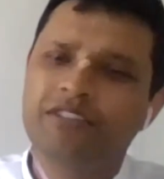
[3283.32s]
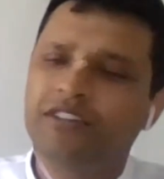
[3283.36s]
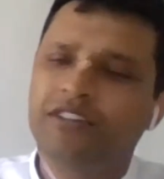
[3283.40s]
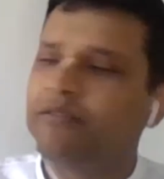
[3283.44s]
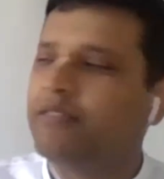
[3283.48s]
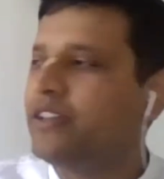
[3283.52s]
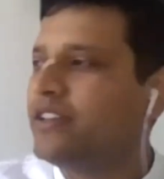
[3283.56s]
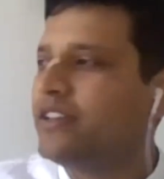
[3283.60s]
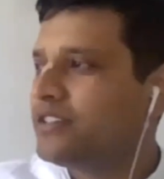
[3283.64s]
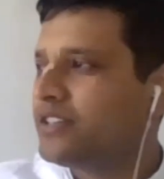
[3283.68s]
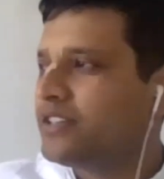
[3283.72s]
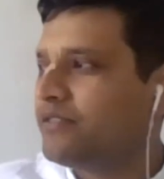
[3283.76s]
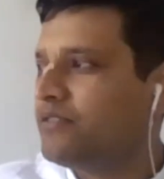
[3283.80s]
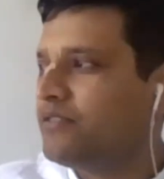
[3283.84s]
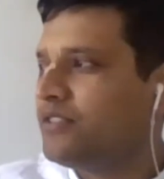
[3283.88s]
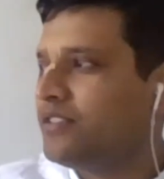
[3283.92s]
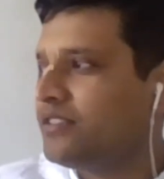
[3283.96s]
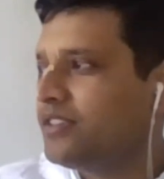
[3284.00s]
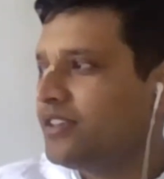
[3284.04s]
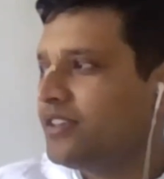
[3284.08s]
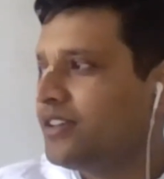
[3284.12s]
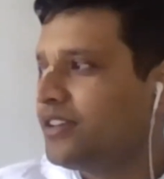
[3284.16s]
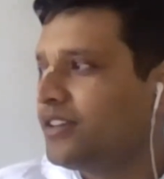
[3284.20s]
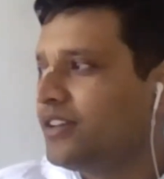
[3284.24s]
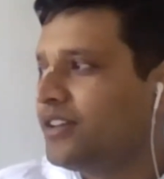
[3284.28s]
will arrange
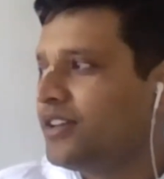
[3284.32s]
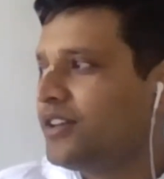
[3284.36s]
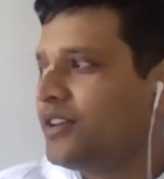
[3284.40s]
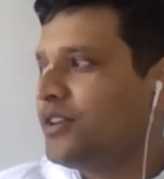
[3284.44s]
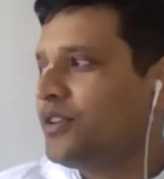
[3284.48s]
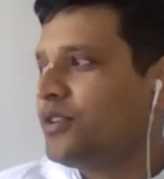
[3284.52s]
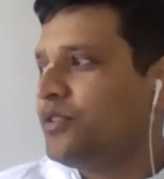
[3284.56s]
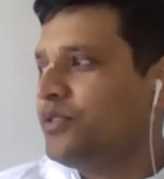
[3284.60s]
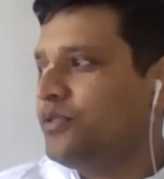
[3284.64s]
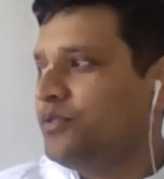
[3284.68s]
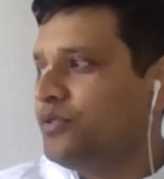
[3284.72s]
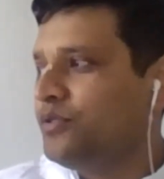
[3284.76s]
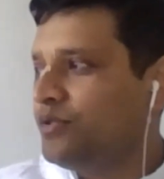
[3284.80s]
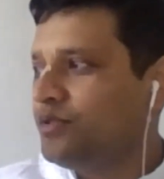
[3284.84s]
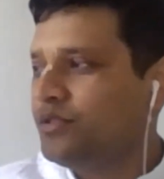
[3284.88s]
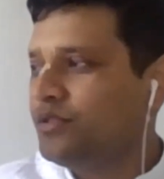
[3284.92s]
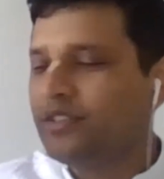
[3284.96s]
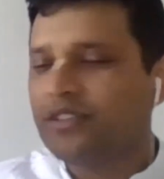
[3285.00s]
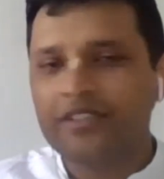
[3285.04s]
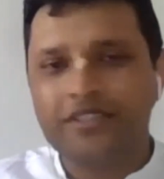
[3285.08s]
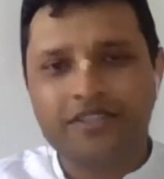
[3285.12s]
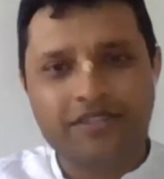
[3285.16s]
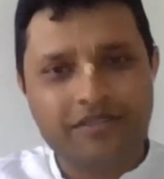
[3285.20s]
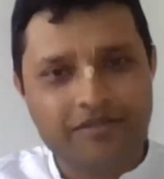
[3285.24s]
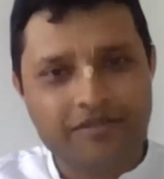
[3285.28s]
everything. You
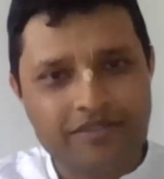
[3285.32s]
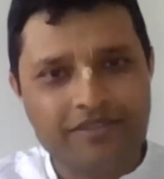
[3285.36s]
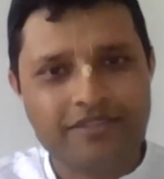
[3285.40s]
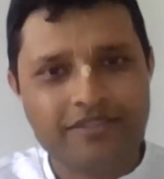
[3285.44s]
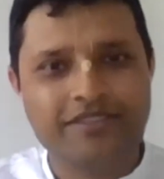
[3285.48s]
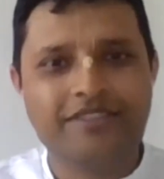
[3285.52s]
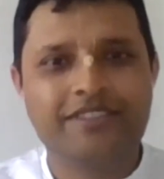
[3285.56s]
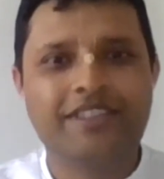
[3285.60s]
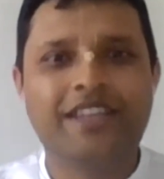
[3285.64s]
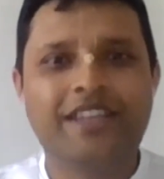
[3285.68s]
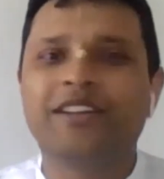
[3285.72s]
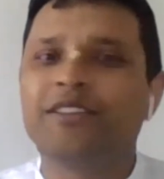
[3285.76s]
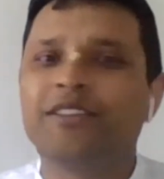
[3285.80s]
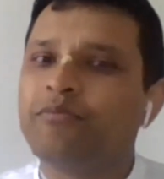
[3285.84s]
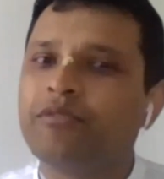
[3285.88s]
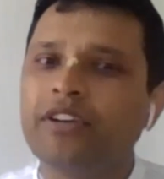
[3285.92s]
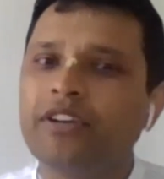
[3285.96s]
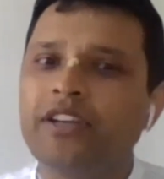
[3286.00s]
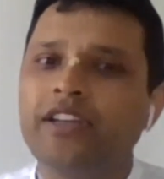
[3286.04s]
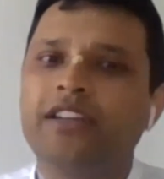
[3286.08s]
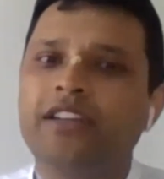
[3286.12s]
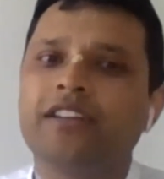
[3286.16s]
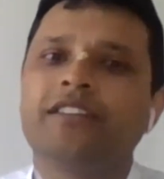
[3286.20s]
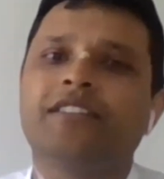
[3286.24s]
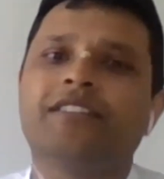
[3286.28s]
just take a
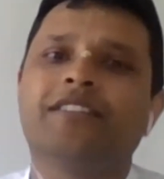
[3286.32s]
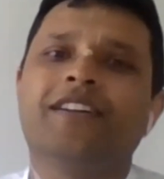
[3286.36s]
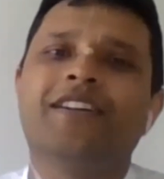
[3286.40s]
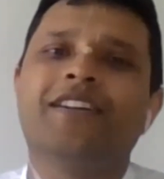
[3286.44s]
break.